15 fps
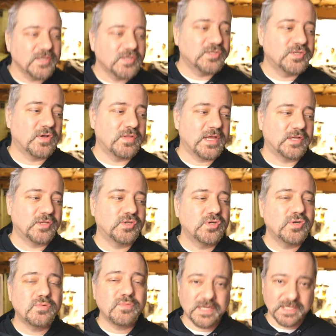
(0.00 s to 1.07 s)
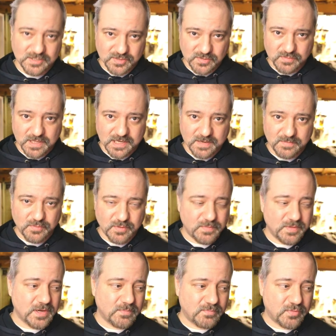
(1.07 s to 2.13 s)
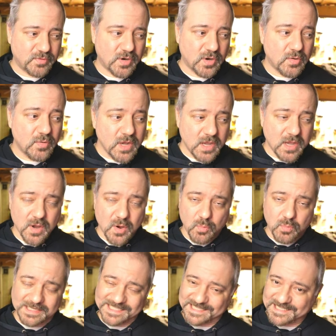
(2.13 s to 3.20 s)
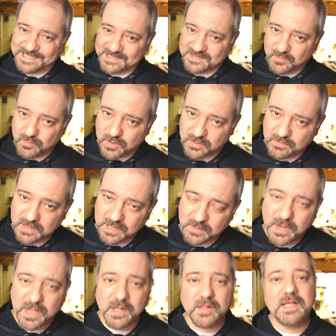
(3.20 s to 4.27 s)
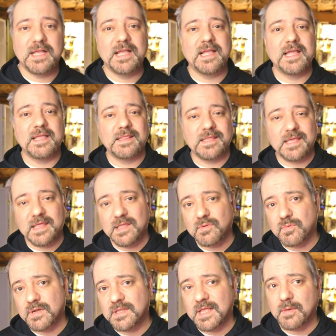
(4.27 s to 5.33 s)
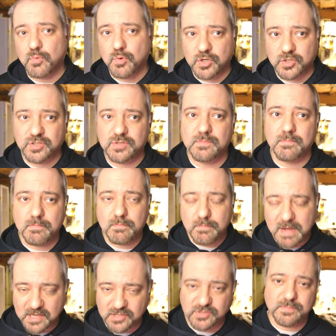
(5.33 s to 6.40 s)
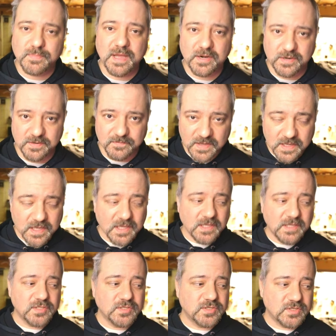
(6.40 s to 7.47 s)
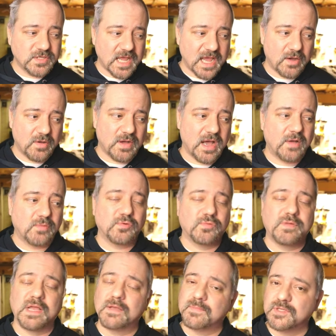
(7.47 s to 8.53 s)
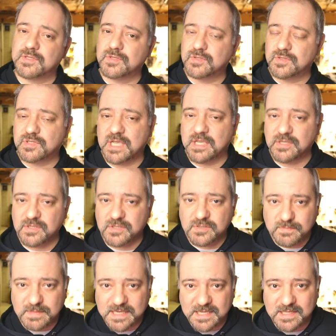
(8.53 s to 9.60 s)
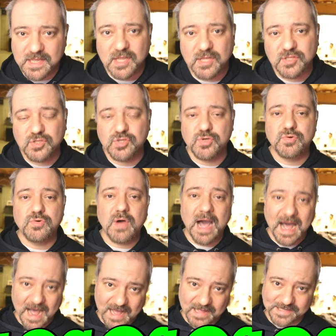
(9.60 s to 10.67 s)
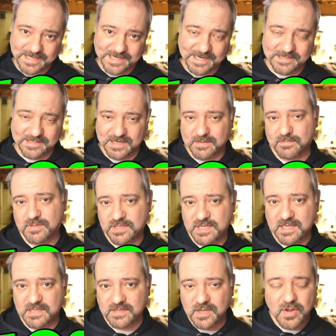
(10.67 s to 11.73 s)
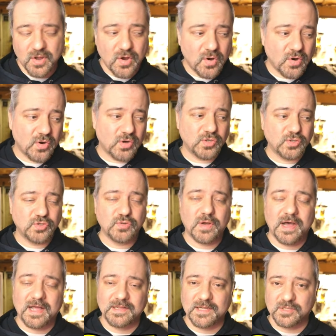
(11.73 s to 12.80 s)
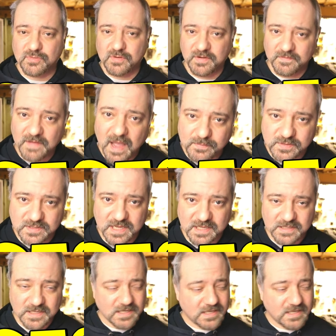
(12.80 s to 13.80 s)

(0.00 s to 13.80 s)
So there are two ways to do it in Premiere Pro, one that doesn't work really well and the other one that works much better. So now I will recommend you to change your speed to 110% or to 125%.